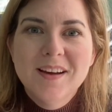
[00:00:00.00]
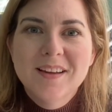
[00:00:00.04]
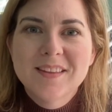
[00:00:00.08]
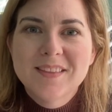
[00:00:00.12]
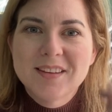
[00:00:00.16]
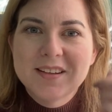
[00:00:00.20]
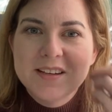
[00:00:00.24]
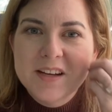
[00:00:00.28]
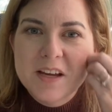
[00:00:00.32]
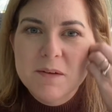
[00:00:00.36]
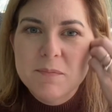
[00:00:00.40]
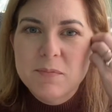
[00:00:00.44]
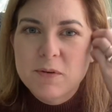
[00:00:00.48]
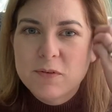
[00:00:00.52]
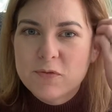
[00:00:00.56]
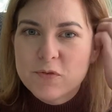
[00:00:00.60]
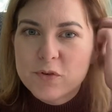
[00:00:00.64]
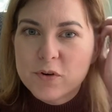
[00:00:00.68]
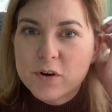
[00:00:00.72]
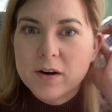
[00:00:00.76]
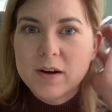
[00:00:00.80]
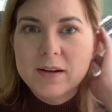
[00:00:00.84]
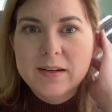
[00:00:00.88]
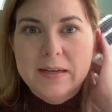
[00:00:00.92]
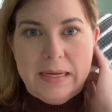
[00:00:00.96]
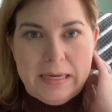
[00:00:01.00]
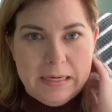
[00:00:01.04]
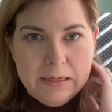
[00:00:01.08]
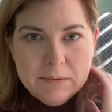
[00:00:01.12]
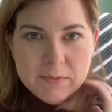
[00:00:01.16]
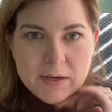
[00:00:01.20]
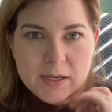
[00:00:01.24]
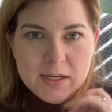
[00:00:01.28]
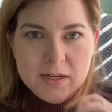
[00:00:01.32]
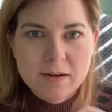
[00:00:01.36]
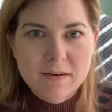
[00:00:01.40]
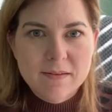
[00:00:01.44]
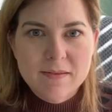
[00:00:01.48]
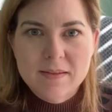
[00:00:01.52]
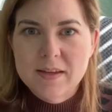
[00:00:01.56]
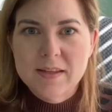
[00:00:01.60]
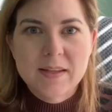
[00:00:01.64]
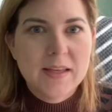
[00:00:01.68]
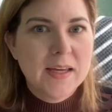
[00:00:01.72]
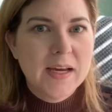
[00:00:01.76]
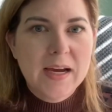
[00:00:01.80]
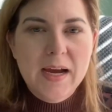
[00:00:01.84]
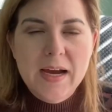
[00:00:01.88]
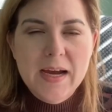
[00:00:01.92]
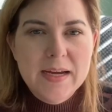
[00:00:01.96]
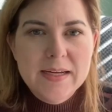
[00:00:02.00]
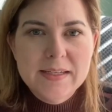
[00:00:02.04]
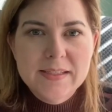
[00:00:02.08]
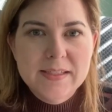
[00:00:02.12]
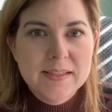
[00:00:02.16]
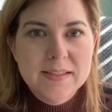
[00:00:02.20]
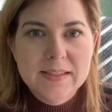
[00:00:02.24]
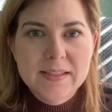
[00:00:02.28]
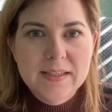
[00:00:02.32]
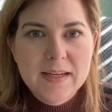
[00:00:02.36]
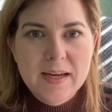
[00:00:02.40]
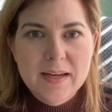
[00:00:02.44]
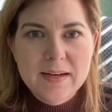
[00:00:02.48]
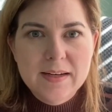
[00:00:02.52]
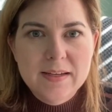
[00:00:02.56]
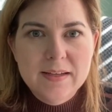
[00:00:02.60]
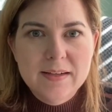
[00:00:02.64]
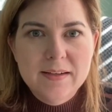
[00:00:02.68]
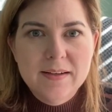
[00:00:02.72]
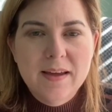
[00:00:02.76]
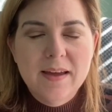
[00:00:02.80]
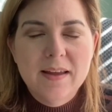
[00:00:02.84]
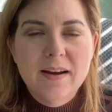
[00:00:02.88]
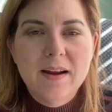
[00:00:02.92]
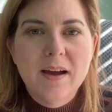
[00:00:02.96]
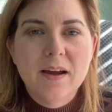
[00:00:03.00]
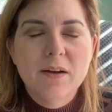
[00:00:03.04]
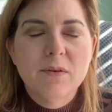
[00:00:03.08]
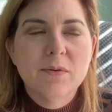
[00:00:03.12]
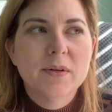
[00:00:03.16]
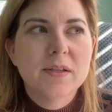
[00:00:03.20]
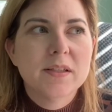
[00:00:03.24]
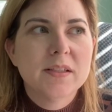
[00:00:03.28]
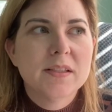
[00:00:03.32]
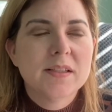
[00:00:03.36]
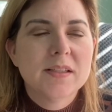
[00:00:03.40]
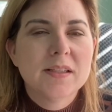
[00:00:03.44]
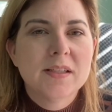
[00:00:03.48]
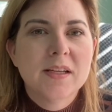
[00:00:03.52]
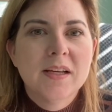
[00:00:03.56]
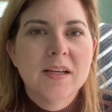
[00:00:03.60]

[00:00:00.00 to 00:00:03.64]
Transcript: the night before, a nightmare that like I didn't get it. And I was